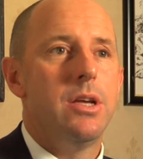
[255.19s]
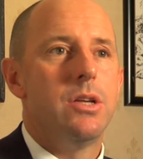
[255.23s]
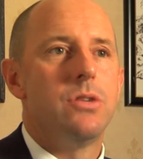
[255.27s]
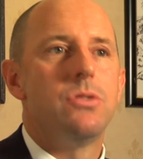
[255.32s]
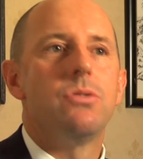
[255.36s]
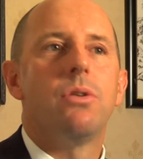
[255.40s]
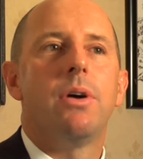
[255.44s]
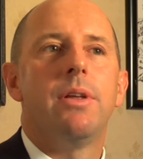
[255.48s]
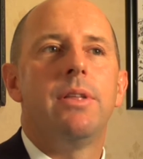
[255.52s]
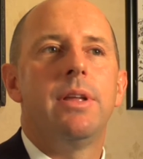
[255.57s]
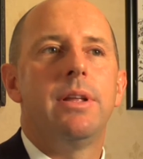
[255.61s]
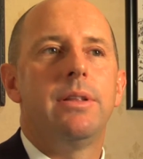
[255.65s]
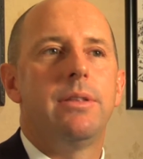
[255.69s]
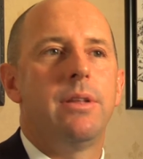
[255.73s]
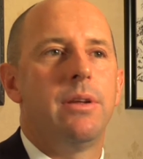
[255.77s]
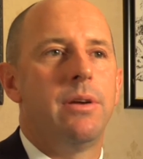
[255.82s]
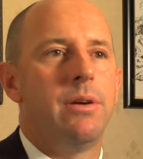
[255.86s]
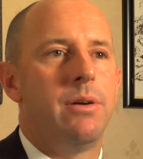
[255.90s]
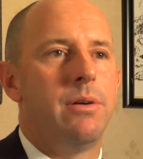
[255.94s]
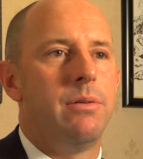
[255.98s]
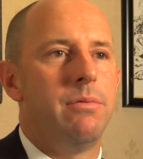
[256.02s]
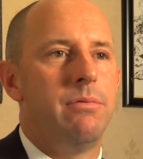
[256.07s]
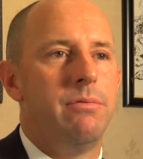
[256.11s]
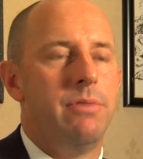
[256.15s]
So I think
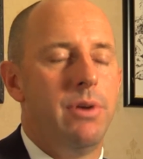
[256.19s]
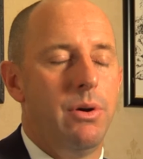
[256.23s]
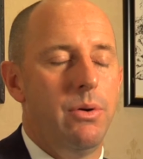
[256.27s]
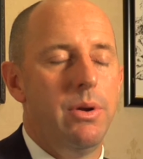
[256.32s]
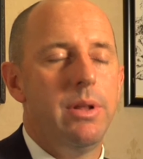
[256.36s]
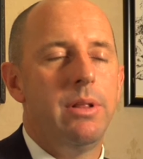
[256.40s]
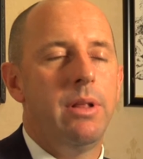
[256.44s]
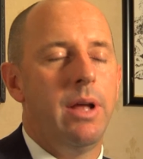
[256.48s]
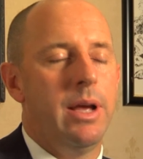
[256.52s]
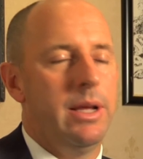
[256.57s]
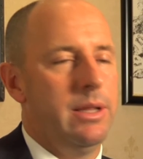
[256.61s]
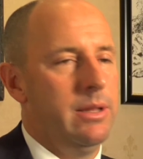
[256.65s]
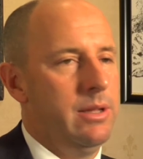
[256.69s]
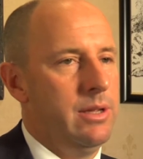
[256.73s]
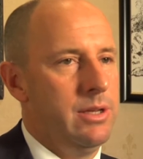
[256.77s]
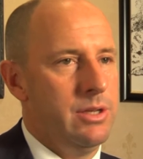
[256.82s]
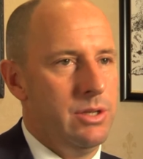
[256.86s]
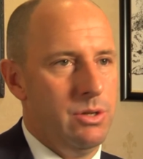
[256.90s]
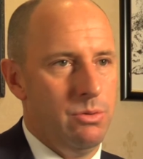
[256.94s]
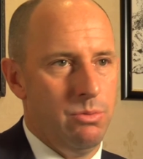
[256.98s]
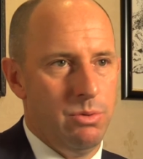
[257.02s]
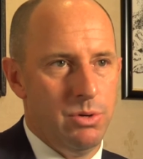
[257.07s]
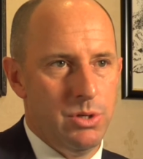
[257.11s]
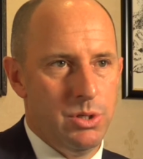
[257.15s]
they're very likely
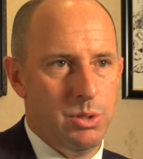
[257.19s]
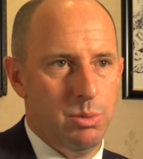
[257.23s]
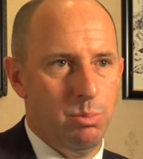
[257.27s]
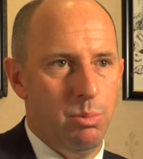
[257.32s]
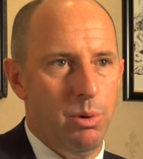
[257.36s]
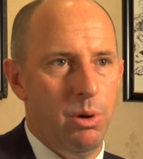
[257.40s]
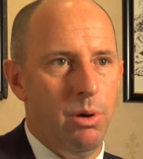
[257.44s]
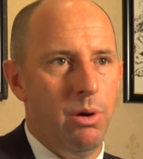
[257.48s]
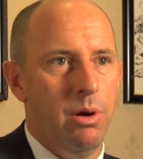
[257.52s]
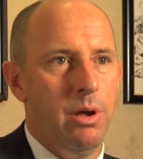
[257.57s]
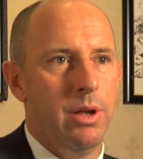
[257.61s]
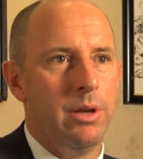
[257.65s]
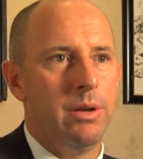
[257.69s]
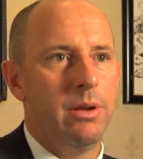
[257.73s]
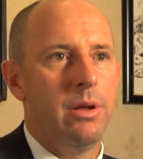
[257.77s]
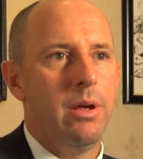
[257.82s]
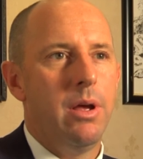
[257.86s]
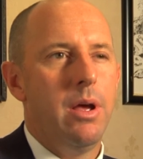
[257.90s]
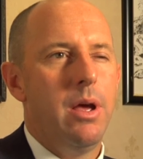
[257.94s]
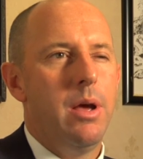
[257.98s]
to respond.